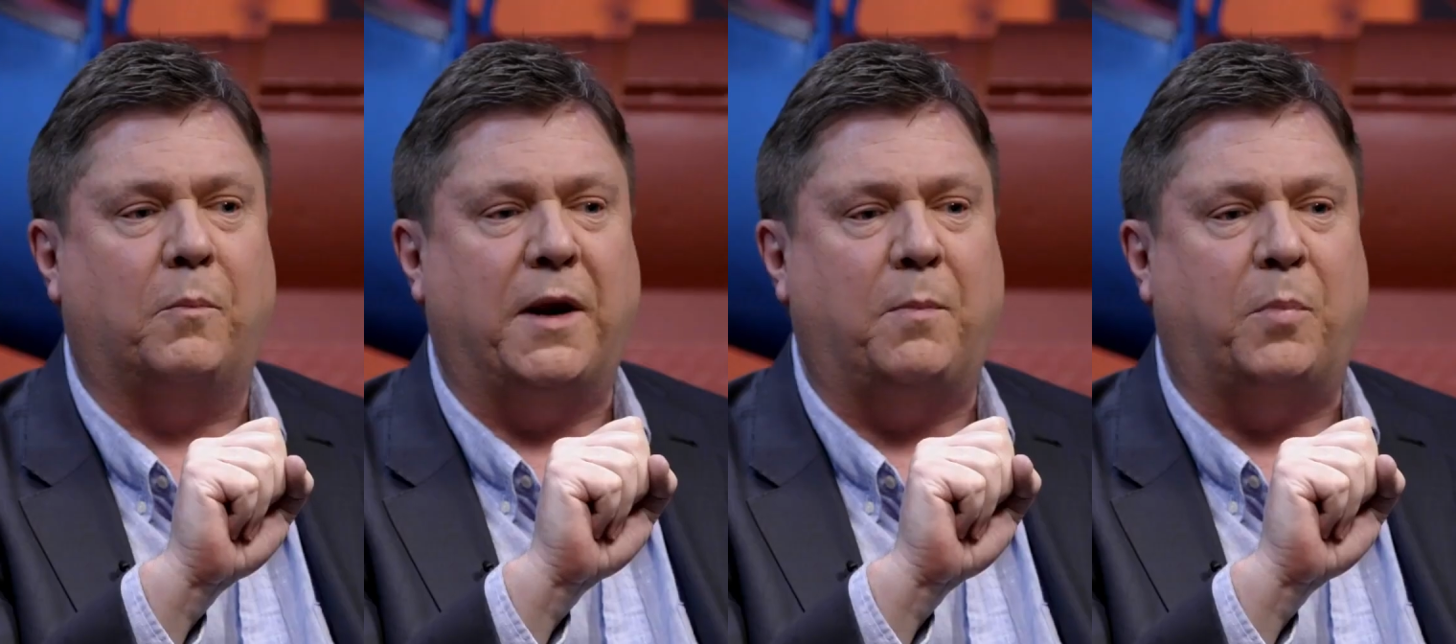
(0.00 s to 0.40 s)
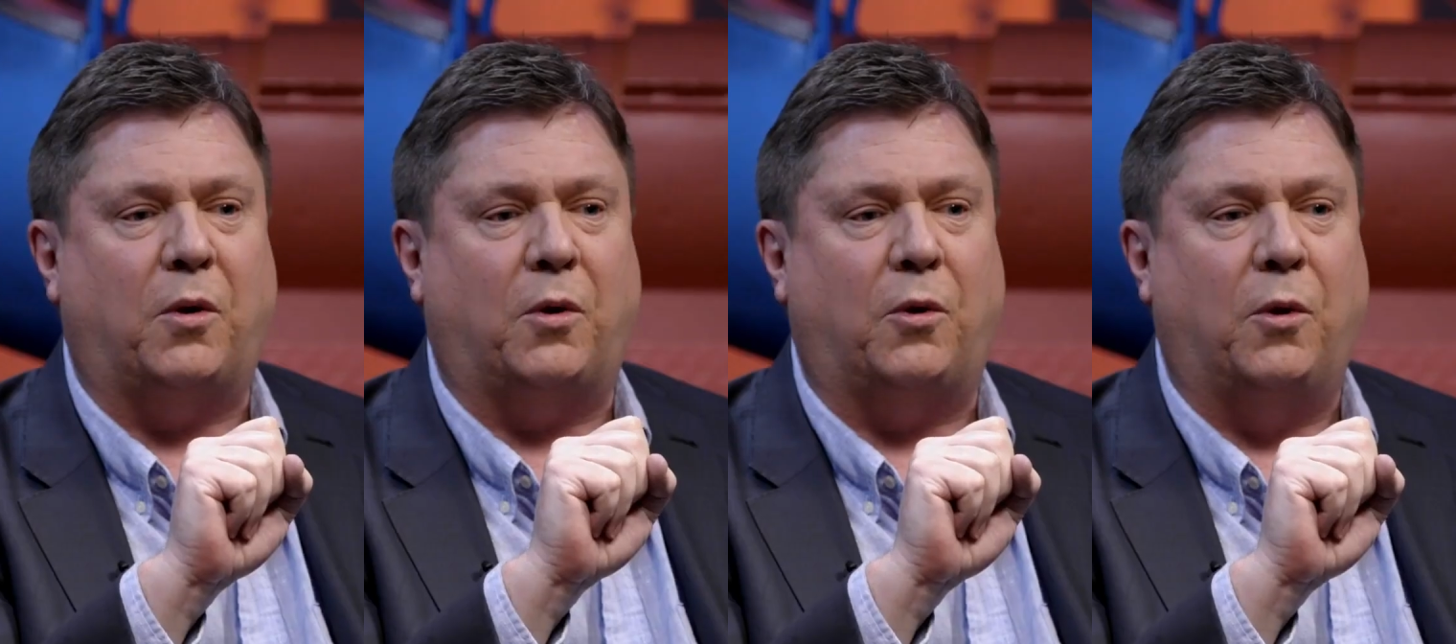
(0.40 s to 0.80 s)

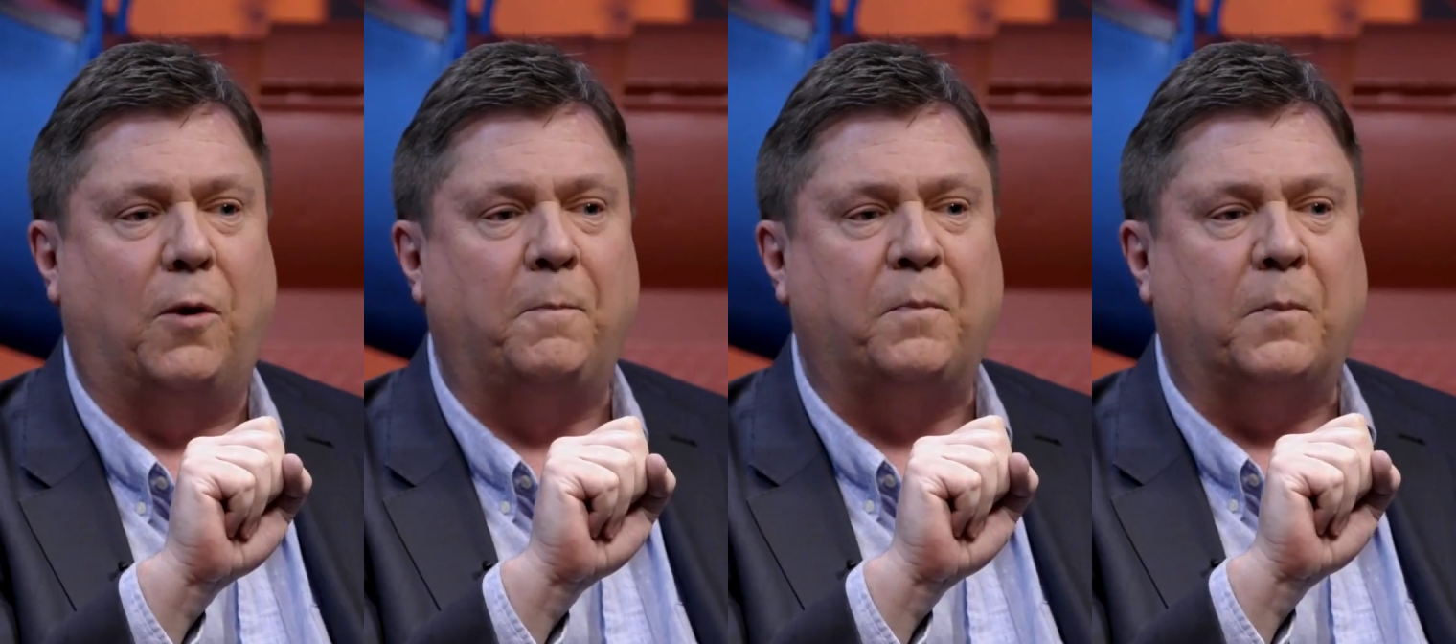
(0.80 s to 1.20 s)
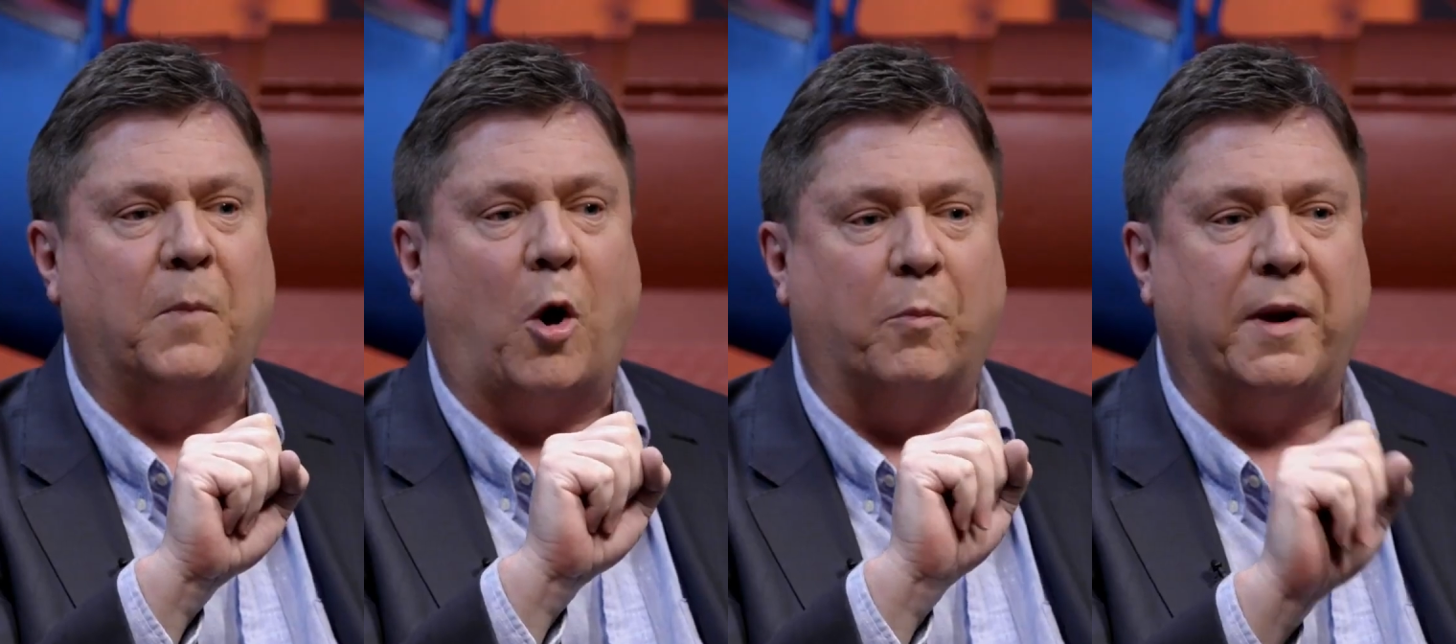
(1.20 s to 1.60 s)
people
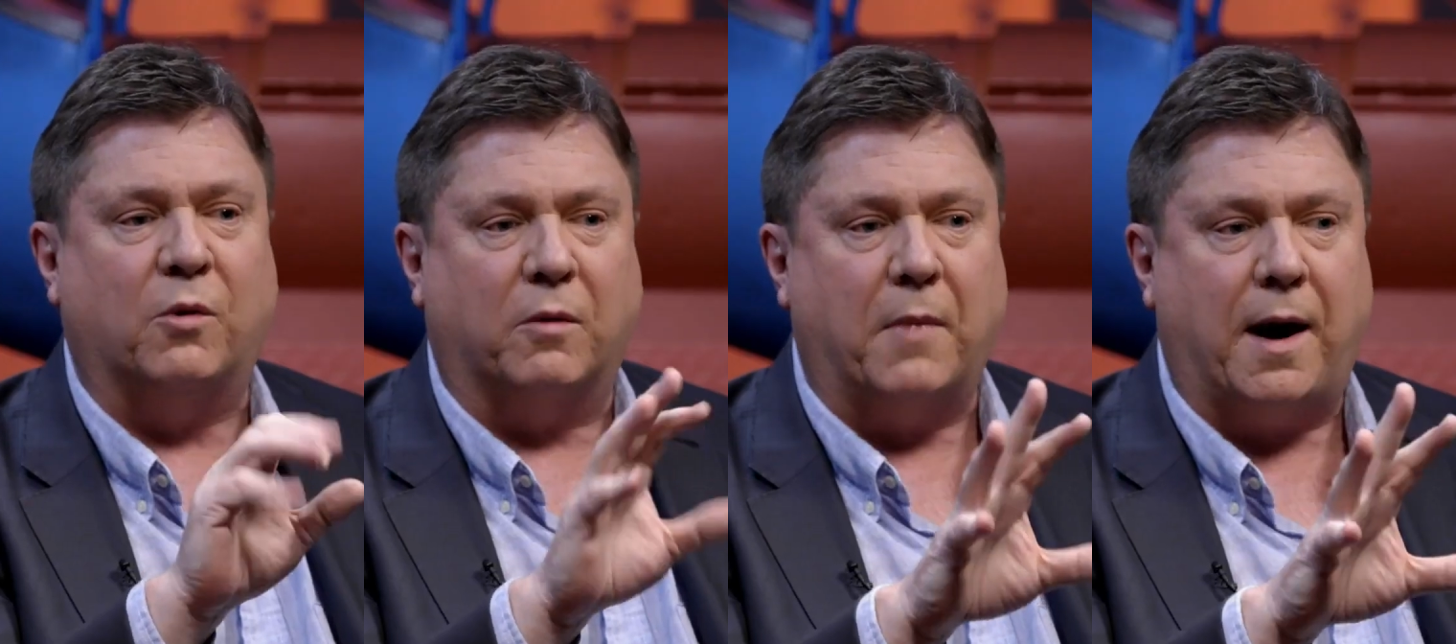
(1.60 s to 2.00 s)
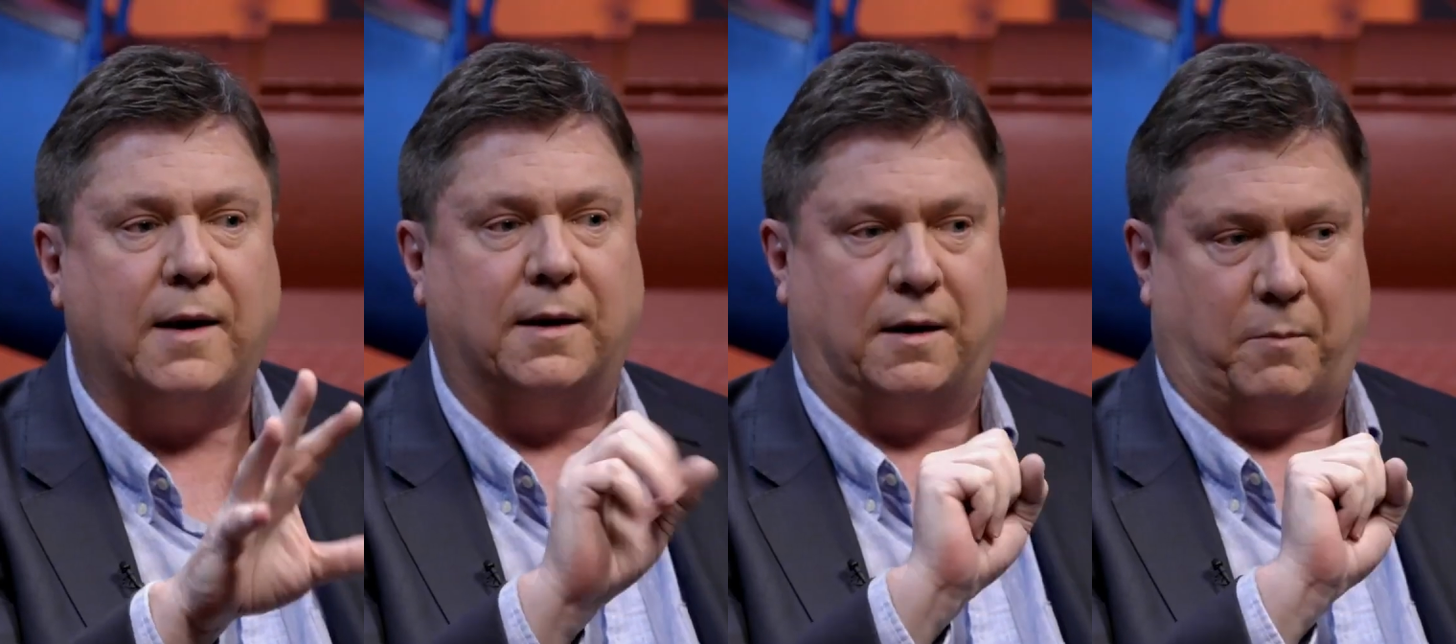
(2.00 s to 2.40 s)
are being
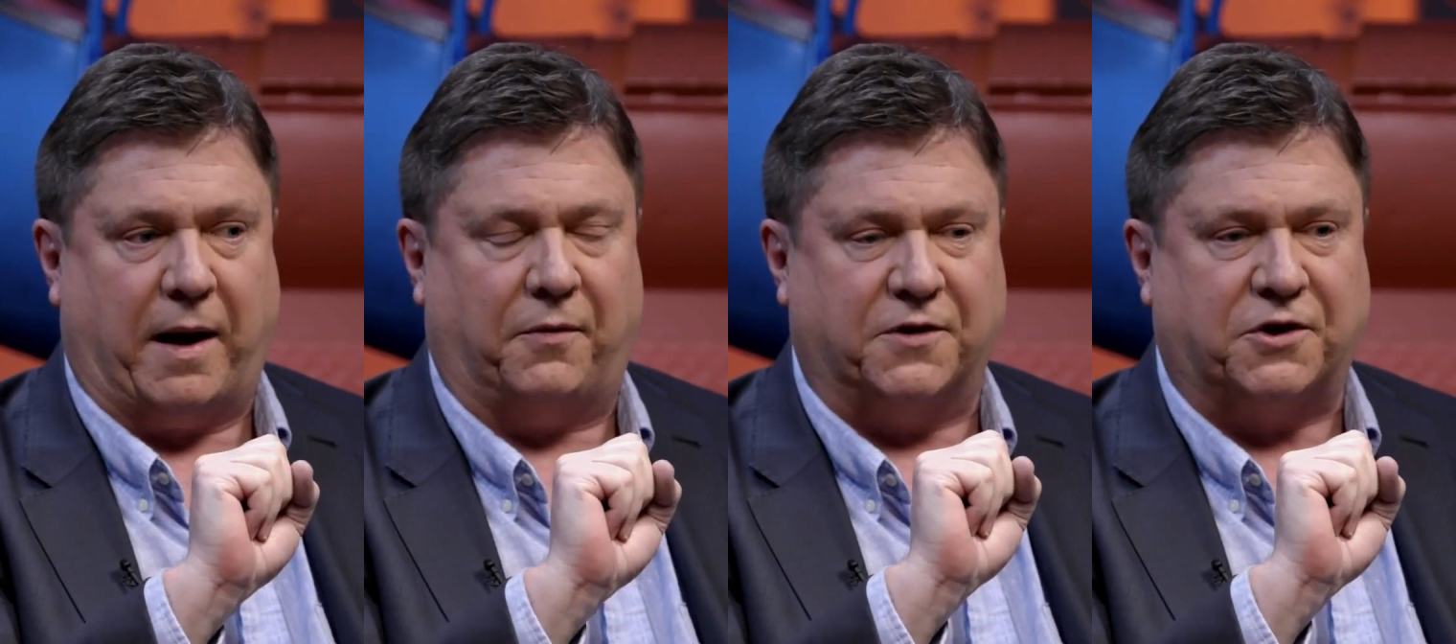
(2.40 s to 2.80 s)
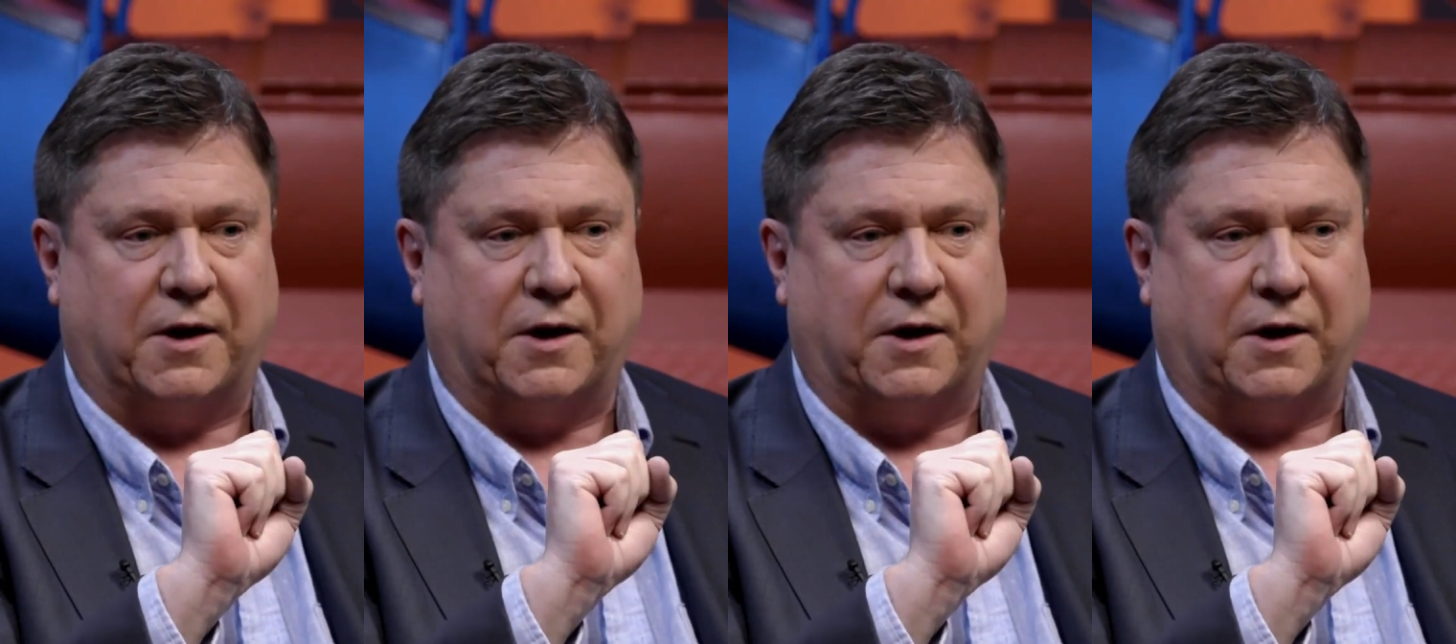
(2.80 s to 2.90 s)
reminded about this